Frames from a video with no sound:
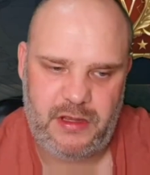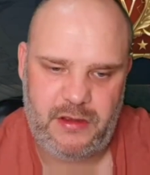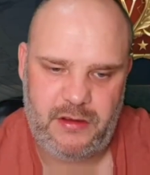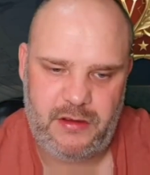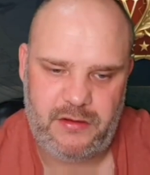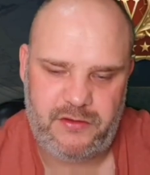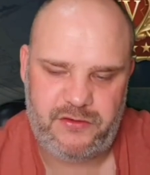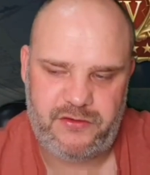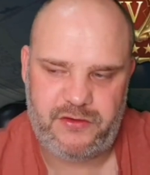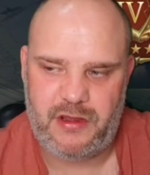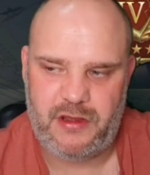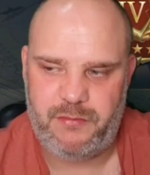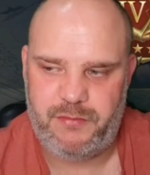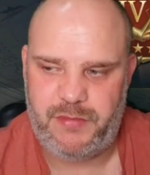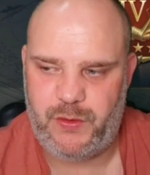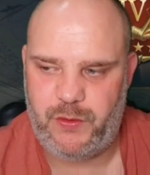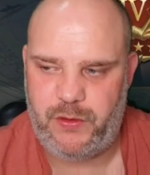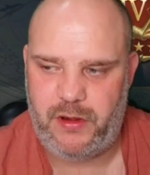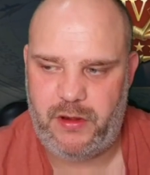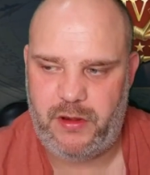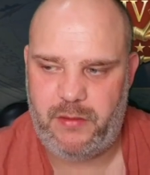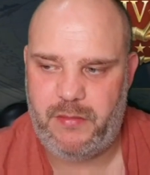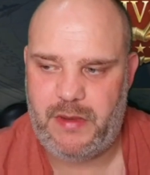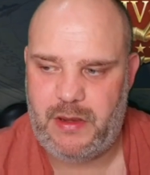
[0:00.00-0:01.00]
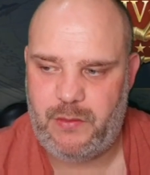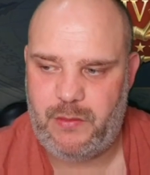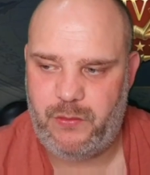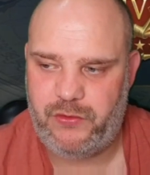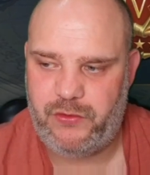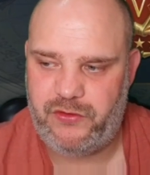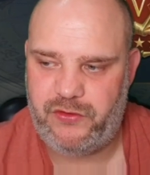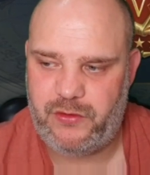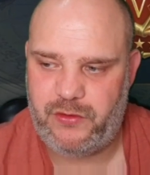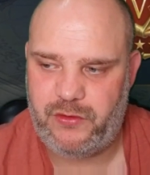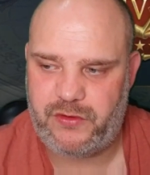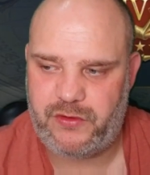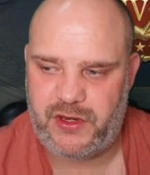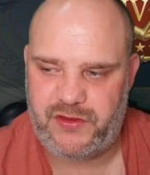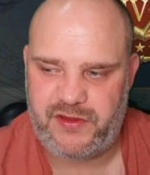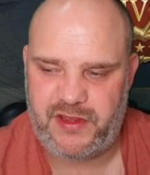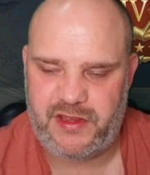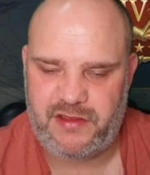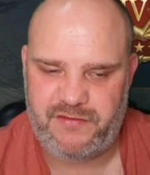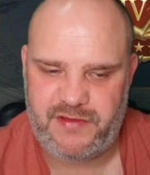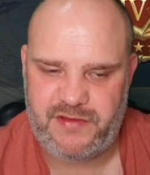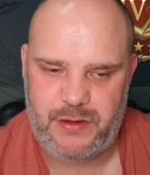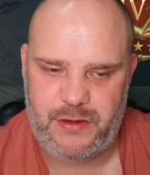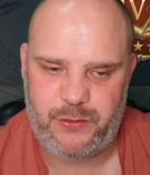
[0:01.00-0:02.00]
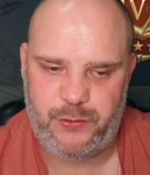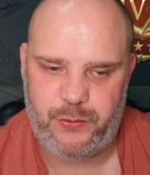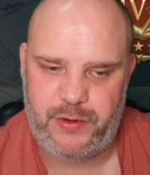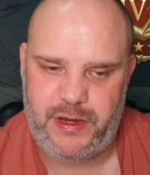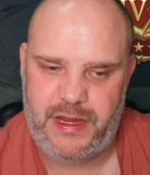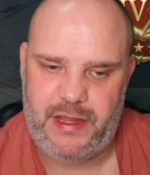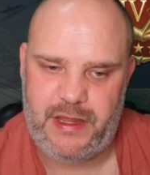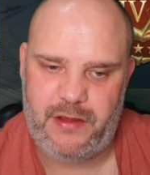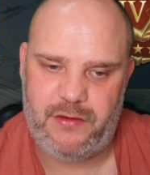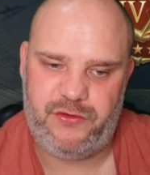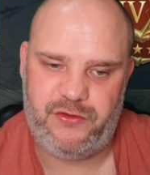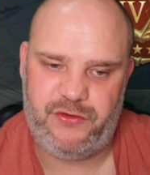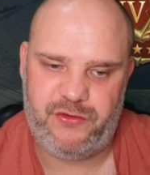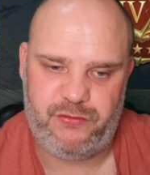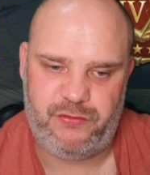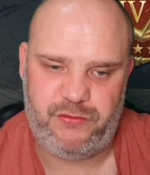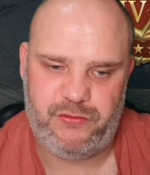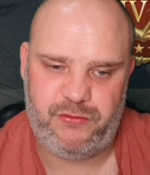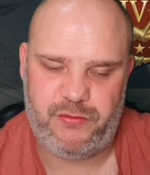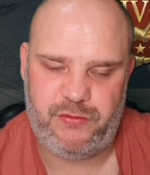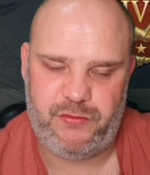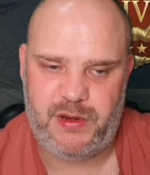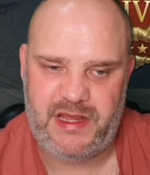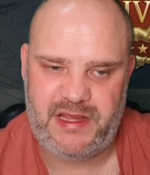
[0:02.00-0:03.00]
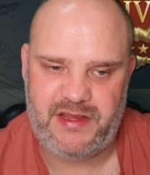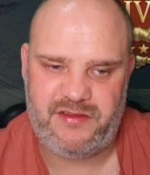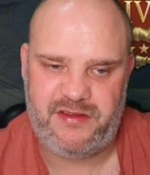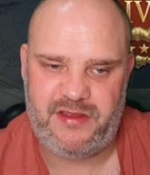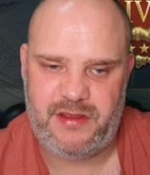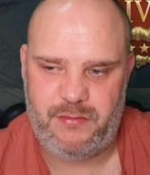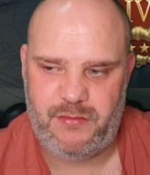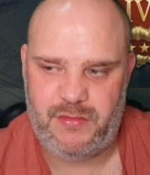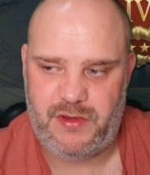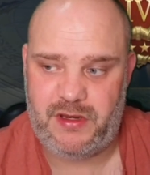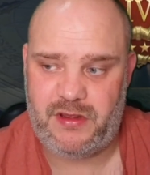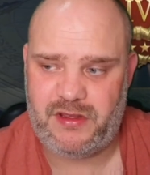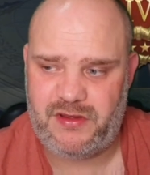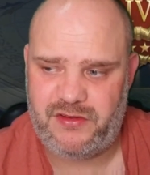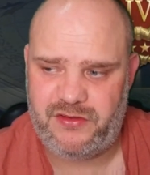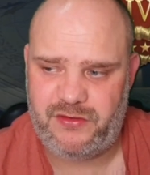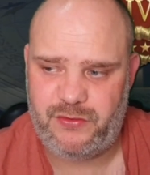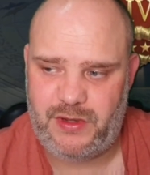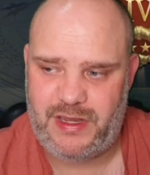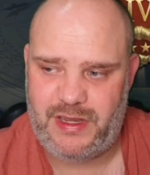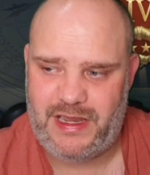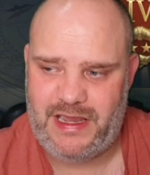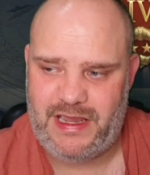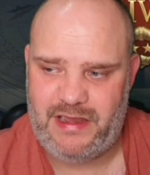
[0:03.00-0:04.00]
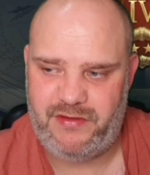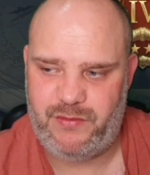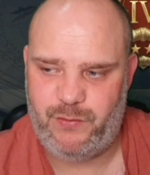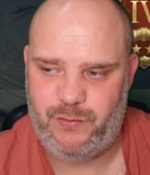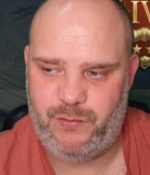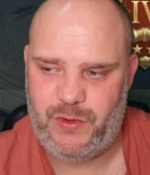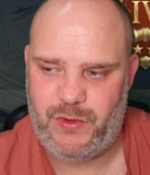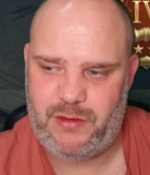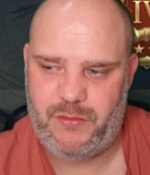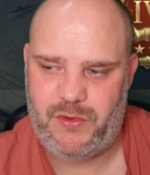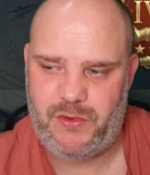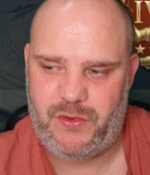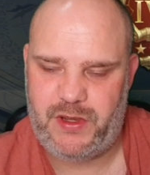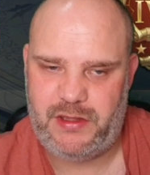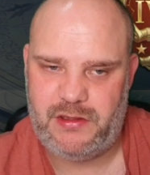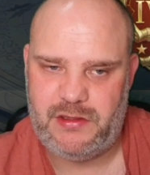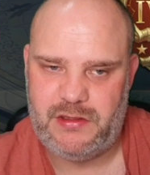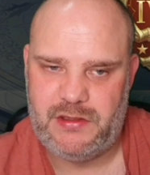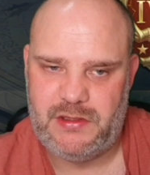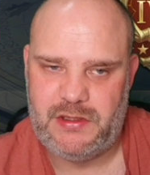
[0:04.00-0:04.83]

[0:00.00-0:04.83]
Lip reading: started building him up was I was going to take Valkyrie out and just replace him, and I sort of have in one of my